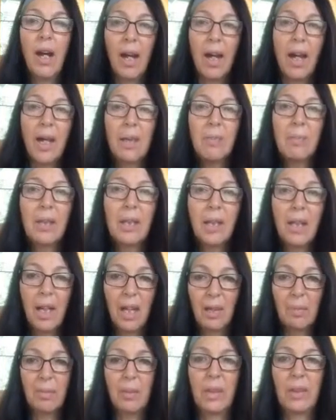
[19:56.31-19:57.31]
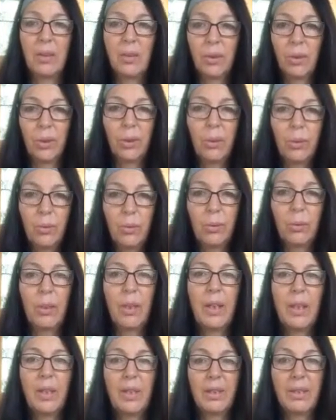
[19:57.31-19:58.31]
I'm coming to
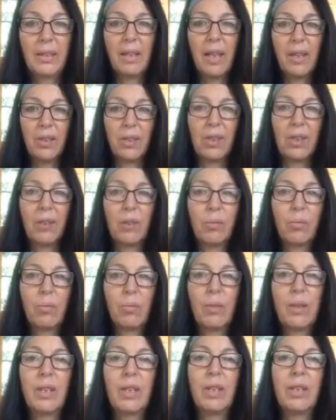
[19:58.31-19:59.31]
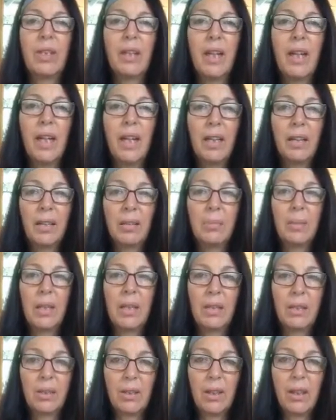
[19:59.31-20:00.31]
the session with an
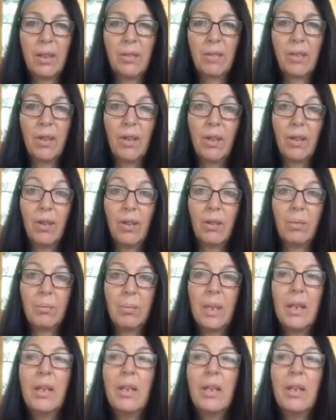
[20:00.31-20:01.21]
element of calm.